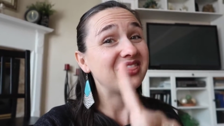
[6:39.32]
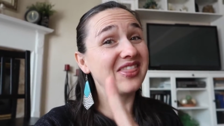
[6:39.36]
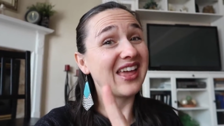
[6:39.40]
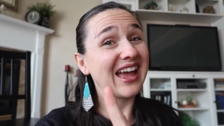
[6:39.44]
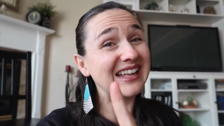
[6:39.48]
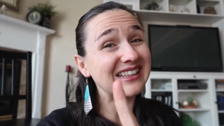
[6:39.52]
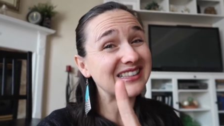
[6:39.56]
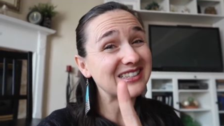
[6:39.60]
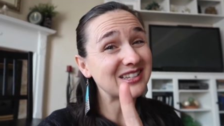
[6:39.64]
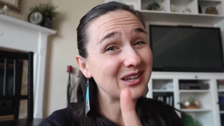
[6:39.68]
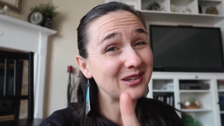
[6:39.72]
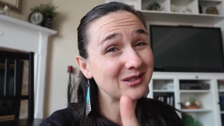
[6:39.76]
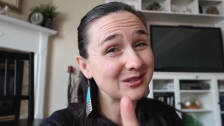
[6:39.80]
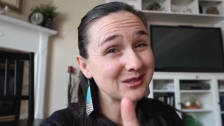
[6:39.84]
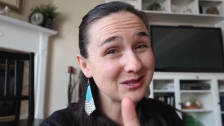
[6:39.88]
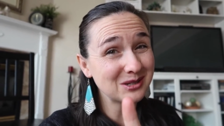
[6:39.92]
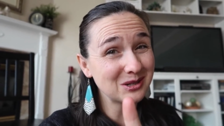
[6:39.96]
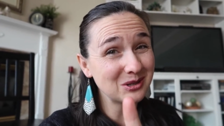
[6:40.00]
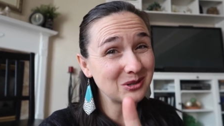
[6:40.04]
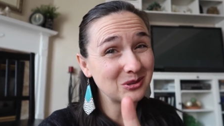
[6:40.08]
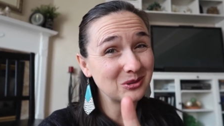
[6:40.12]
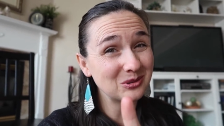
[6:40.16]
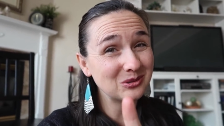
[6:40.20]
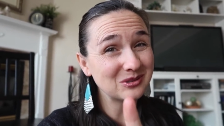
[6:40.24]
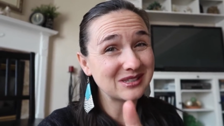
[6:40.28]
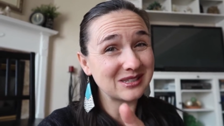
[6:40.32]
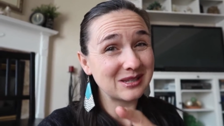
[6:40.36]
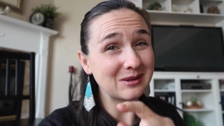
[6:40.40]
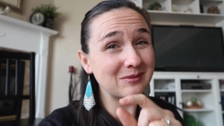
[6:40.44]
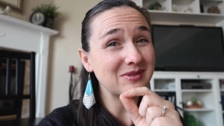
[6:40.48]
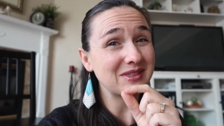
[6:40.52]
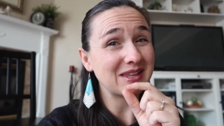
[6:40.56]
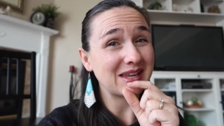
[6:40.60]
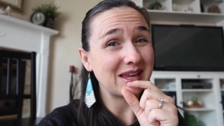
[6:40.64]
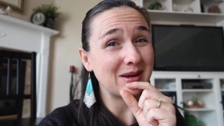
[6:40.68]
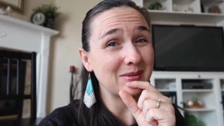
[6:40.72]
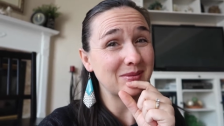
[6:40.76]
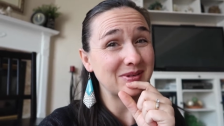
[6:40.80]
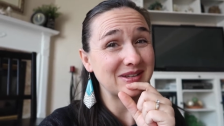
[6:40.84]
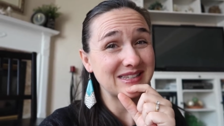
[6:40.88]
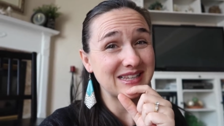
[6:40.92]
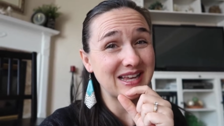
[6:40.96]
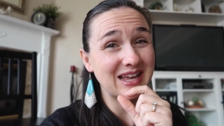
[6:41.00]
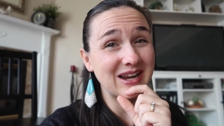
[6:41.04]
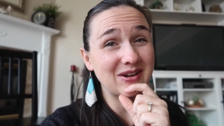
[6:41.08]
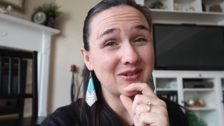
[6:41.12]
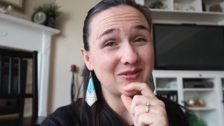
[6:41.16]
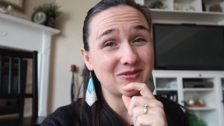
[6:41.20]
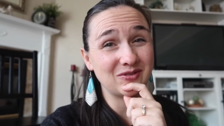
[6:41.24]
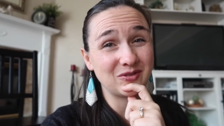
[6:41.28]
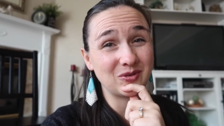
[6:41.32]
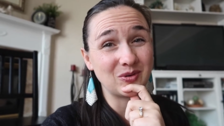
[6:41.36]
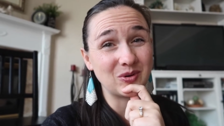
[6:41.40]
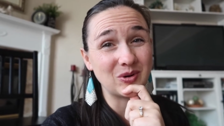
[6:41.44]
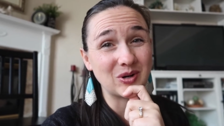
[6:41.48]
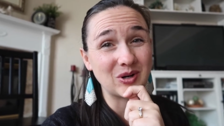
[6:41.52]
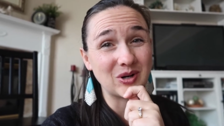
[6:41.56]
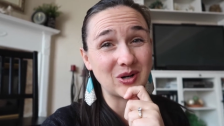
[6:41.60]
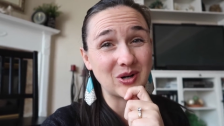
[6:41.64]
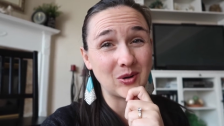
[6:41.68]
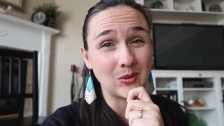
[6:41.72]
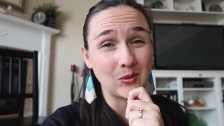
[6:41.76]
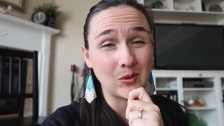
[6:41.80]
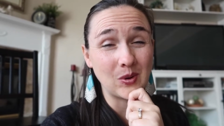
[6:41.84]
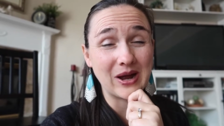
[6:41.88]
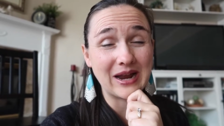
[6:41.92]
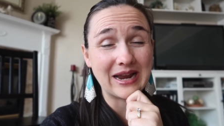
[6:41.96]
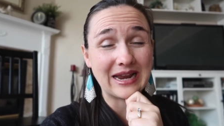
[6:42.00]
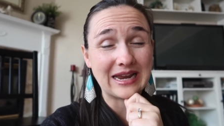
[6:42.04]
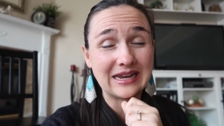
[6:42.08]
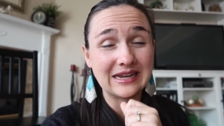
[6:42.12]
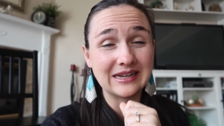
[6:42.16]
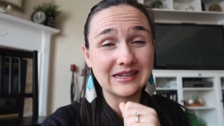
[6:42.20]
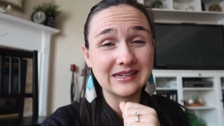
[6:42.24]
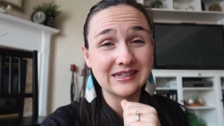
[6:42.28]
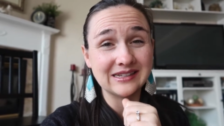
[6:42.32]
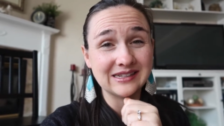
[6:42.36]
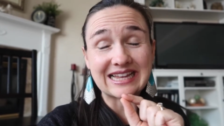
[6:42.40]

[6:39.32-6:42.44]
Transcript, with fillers: that's also something I'm excited for Hawaii.